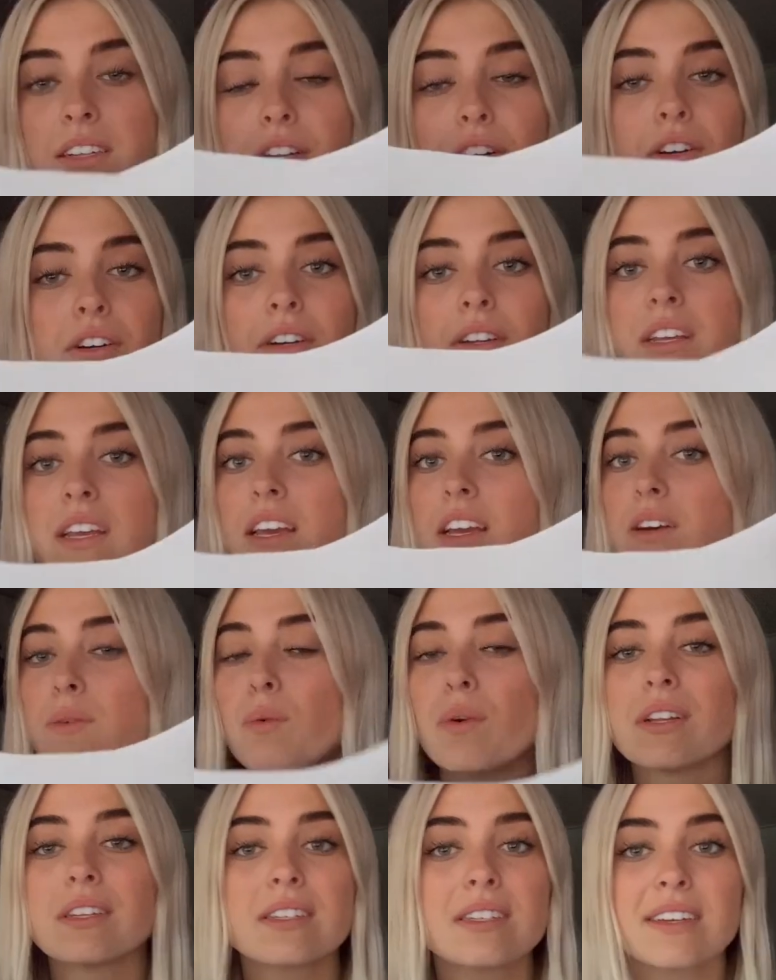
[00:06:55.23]
Literally,
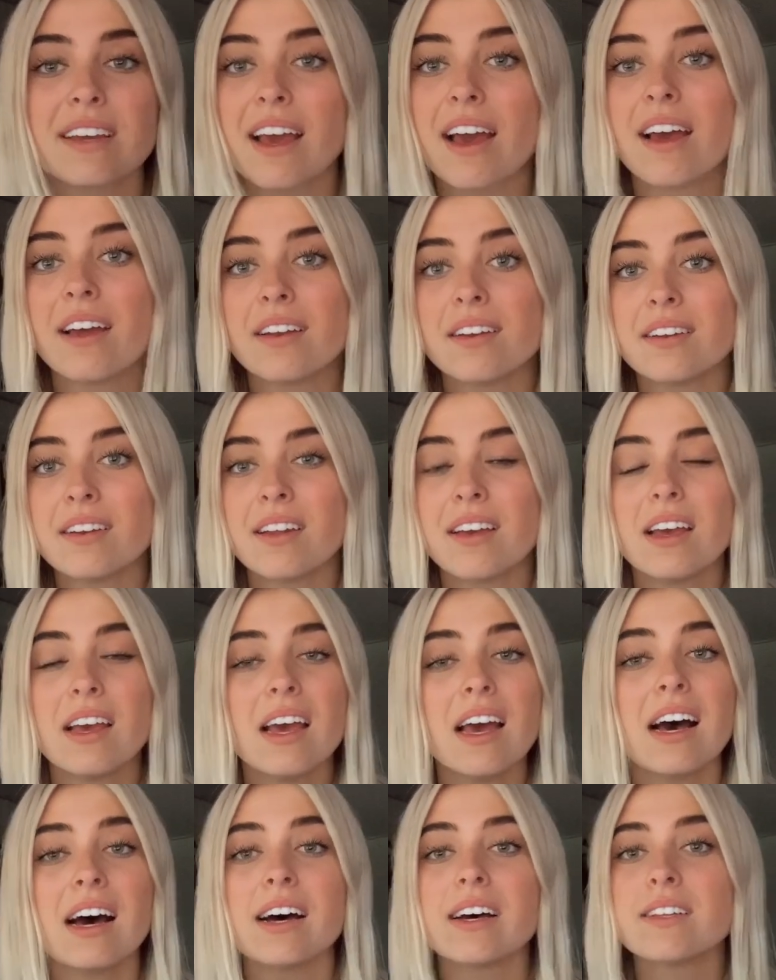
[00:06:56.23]
once again,
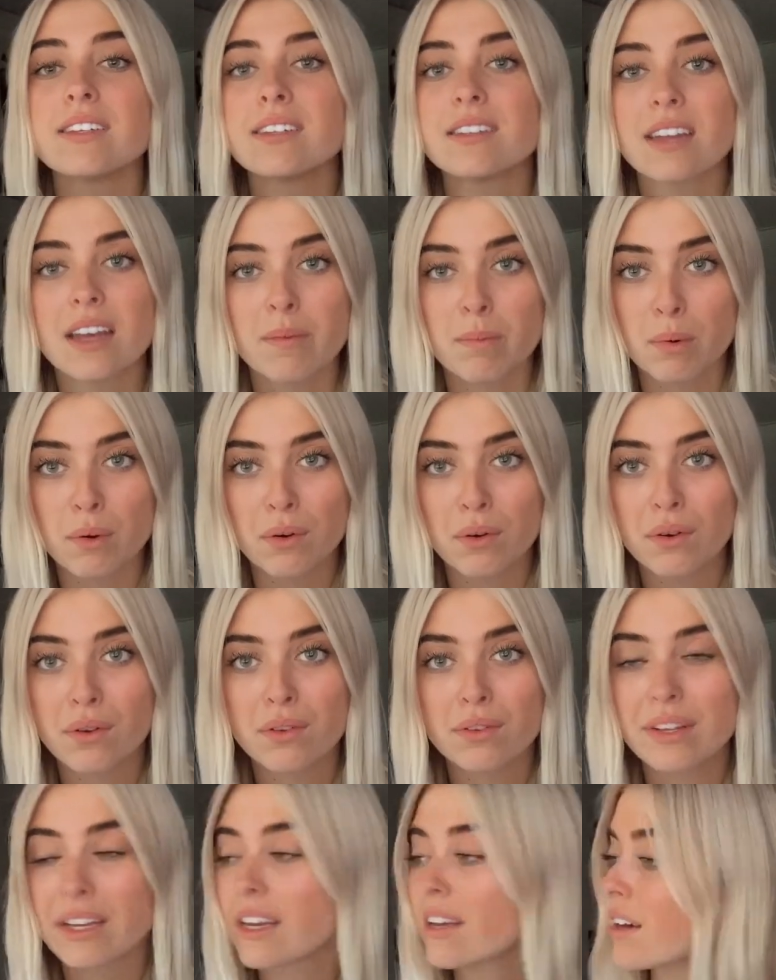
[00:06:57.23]
a staple.
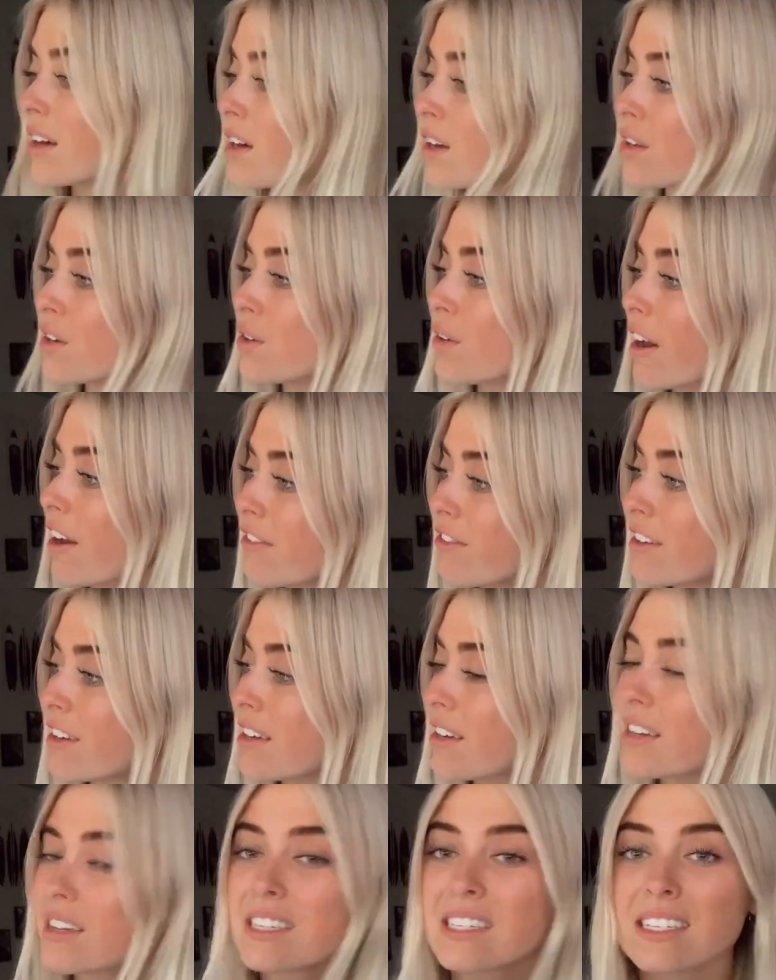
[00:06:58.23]
Like a
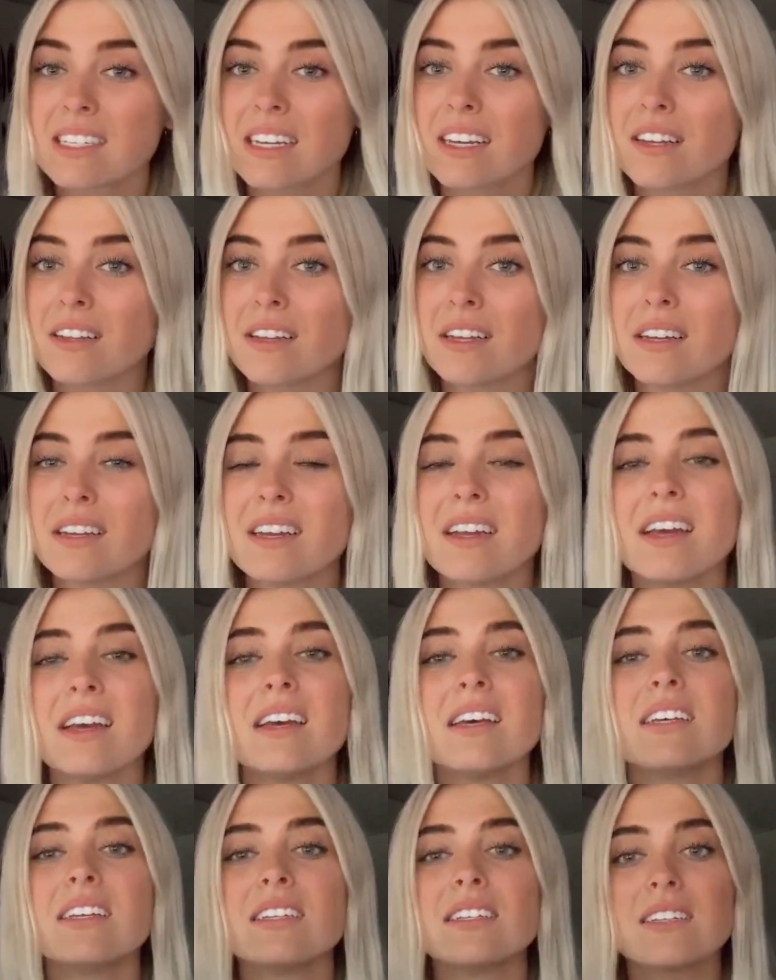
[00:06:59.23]
graphic singlet
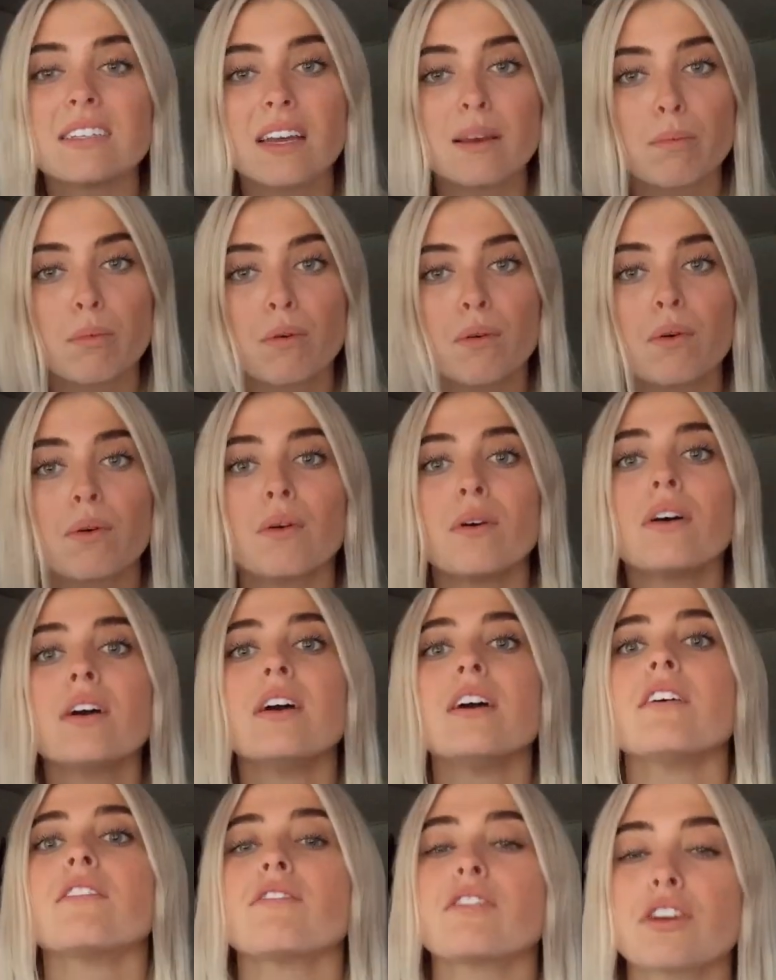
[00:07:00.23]
staple
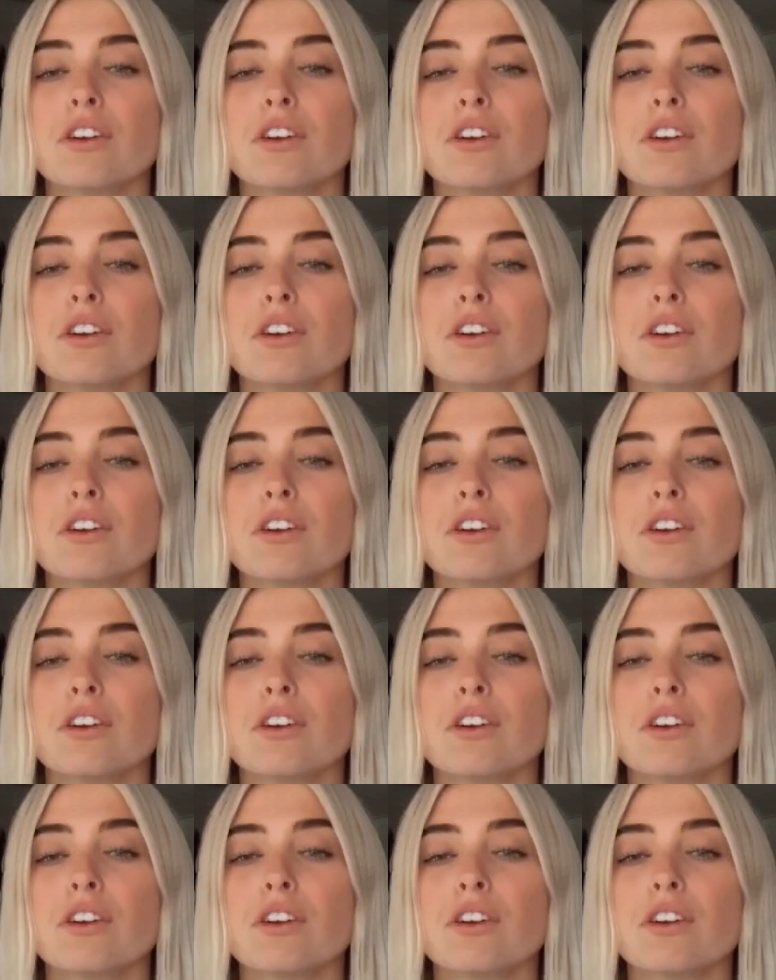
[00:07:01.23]
for